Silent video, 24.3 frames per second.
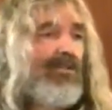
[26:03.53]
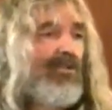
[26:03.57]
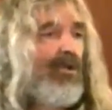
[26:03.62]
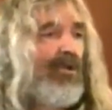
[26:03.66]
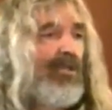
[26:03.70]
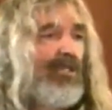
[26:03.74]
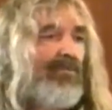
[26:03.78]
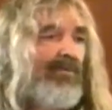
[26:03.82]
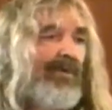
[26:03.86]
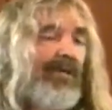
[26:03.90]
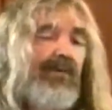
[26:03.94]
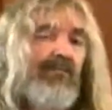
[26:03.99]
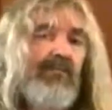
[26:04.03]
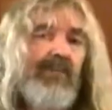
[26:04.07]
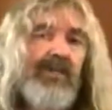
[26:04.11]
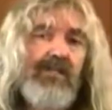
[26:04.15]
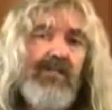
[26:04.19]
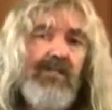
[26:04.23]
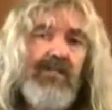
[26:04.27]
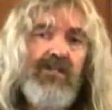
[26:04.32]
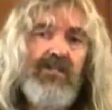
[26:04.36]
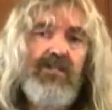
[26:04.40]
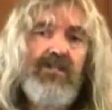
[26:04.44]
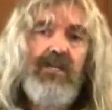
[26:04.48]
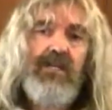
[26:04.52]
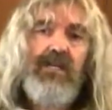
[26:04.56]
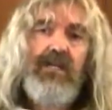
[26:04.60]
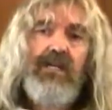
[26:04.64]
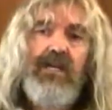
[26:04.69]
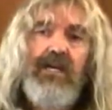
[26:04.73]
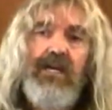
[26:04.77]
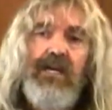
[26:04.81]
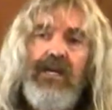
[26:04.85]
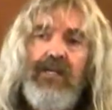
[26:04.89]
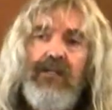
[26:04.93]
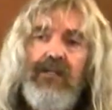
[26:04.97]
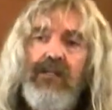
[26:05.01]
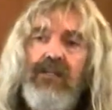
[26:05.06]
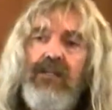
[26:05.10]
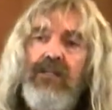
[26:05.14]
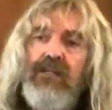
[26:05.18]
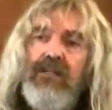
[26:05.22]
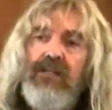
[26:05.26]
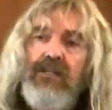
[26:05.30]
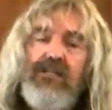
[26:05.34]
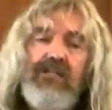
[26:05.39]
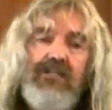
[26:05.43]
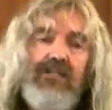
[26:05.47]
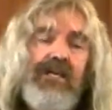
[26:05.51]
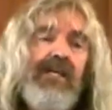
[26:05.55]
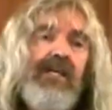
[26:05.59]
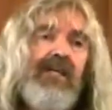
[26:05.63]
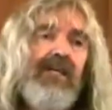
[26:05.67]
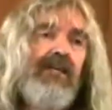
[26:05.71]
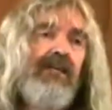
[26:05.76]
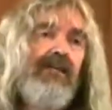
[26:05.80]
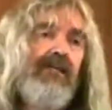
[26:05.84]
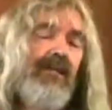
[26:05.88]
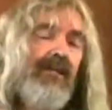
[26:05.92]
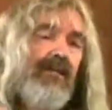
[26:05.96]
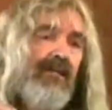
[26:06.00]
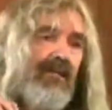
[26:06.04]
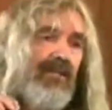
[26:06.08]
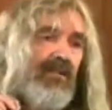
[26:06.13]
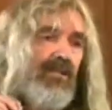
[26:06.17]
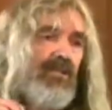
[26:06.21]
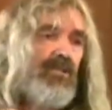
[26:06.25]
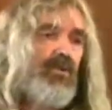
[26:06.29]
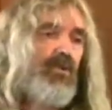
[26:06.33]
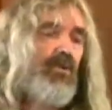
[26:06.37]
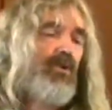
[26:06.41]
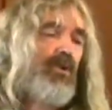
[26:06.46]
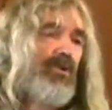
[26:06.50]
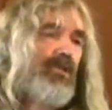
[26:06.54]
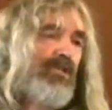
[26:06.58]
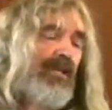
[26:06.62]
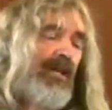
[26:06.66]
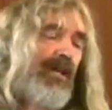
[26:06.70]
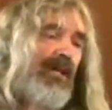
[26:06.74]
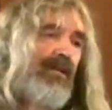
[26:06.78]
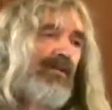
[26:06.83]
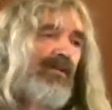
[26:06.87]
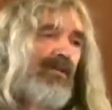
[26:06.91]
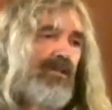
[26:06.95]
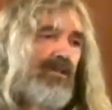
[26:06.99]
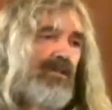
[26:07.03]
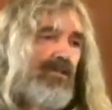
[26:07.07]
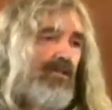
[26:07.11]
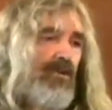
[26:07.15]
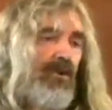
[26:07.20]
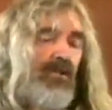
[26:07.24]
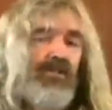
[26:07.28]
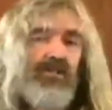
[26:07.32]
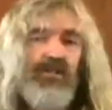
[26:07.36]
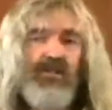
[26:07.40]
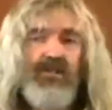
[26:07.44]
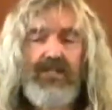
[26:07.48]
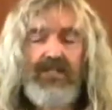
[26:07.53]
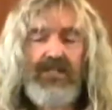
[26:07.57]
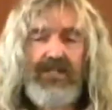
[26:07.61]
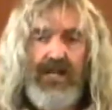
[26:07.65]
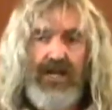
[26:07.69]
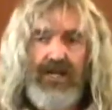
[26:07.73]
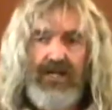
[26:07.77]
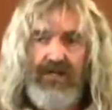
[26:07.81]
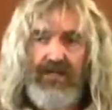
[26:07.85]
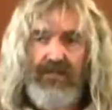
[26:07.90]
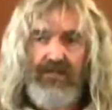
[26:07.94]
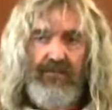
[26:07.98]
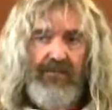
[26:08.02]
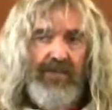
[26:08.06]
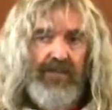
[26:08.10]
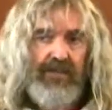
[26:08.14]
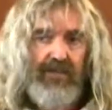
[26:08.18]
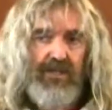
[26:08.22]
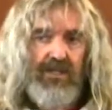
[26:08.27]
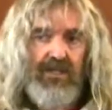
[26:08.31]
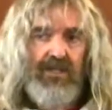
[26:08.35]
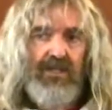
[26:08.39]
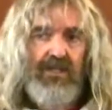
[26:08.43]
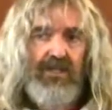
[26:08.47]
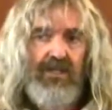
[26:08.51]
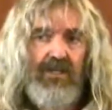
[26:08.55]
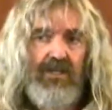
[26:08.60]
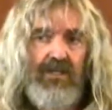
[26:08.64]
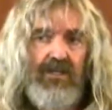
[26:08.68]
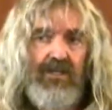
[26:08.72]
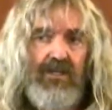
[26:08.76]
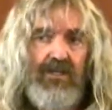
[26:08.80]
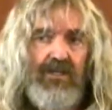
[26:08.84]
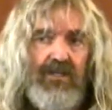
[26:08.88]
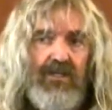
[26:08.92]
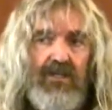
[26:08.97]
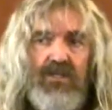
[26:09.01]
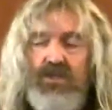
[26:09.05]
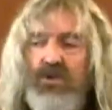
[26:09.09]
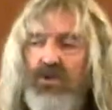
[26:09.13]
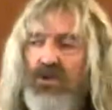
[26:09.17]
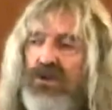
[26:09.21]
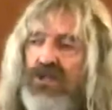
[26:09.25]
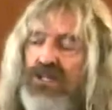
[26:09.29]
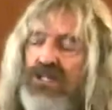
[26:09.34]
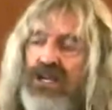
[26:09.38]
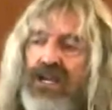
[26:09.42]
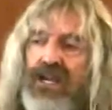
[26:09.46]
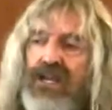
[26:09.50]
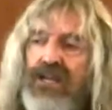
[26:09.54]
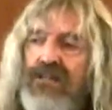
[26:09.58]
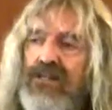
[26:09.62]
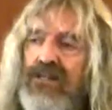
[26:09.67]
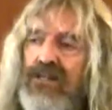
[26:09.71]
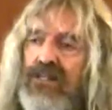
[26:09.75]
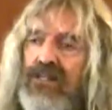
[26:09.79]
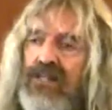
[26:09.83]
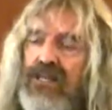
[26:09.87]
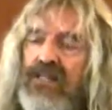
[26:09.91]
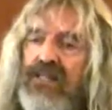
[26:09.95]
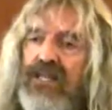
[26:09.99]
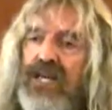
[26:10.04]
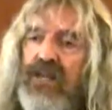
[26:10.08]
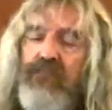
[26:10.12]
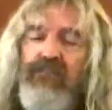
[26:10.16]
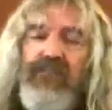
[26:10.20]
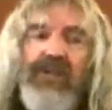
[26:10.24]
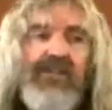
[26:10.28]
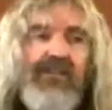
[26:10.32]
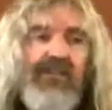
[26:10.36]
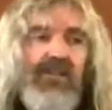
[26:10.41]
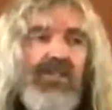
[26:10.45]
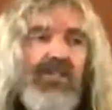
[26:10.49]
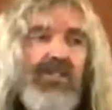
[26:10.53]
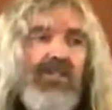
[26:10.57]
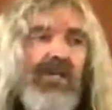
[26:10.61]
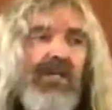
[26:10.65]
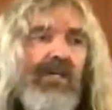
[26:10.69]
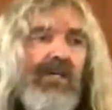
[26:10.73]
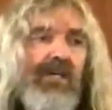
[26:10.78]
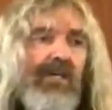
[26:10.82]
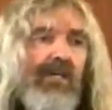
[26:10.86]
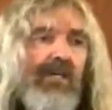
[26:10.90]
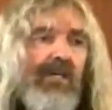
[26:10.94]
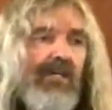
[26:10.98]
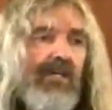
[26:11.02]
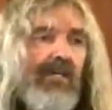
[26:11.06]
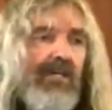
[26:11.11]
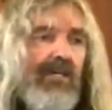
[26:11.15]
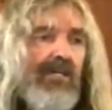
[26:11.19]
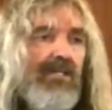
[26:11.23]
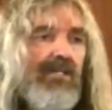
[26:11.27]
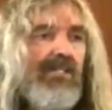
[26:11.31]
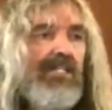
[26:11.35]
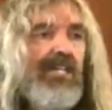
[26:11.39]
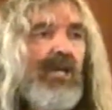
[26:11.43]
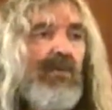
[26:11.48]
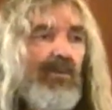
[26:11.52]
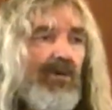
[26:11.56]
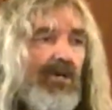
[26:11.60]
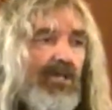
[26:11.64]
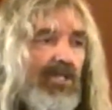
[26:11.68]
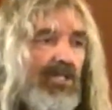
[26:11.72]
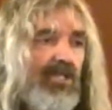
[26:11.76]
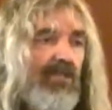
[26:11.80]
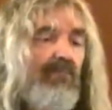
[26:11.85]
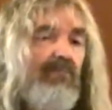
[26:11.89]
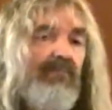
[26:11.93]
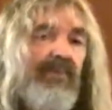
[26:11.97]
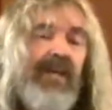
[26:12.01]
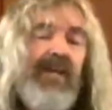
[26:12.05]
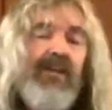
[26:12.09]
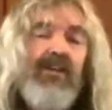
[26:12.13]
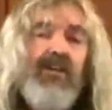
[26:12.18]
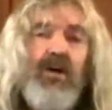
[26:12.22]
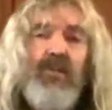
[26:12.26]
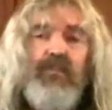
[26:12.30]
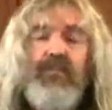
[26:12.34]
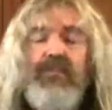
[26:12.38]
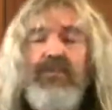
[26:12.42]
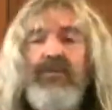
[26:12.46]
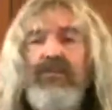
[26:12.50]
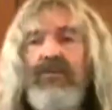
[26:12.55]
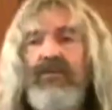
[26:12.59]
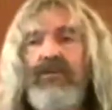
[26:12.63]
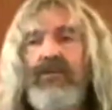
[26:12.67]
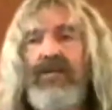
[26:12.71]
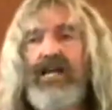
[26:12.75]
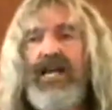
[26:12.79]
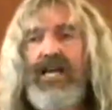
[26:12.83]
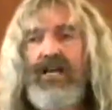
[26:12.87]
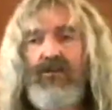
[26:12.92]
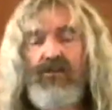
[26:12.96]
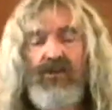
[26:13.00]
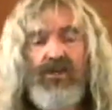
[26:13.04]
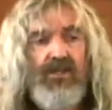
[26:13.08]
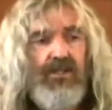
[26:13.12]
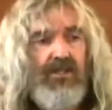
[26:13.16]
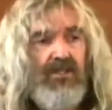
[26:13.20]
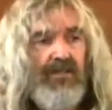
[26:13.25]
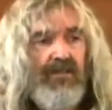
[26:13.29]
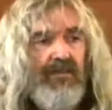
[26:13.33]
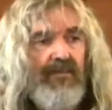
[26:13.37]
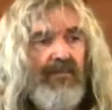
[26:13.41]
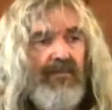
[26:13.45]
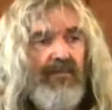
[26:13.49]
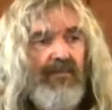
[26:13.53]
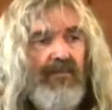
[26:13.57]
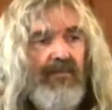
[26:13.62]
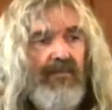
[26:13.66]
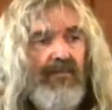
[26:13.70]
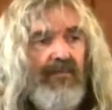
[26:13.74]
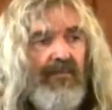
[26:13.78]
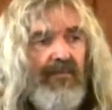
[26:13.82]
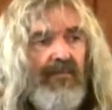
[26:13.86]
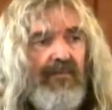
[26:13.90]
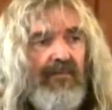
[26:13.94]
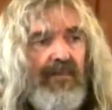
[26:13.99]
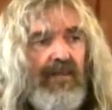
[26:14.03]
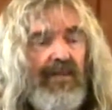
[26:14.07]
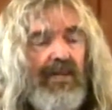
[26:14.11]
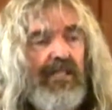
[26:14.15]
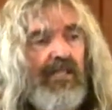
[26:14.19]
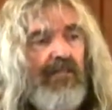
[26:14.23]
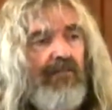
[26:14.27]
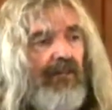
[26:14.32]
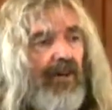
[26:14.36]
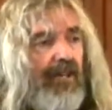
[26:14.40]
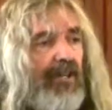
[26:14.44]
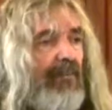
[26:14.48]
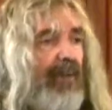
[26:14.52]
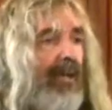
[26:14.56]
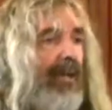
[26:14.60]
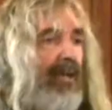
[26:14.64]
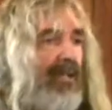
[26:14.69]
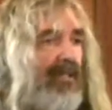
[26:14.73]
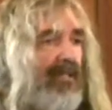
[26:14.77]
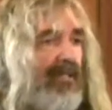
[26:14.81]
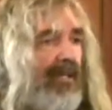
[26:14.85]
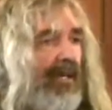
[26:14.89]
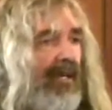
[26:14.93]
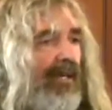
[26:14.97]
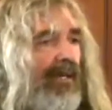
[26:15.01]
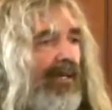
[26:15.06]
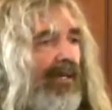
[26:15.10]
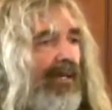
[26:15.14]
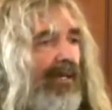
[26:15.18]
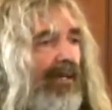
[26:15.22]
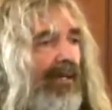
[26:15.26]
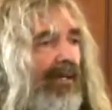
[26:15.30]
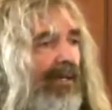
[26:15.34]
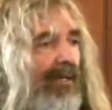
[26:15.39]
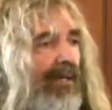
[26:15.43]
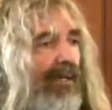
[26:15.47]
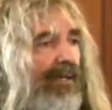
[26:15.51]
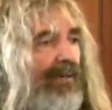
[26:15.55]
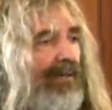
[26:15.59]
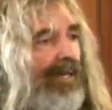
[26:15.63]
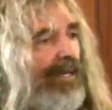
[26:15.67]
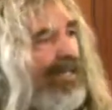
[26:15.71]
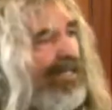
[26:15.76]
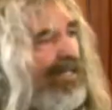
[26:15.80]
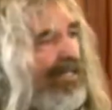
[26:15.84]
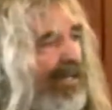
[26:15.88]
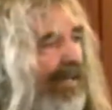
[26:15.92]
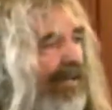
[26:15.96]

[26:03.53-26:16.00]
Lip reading: don't speak Mythish, and the pseudo-scientists don't understand Mythish. The pseudo-scientists think that Mythish is gibberish, made-up language, and the fundamentalists think that it's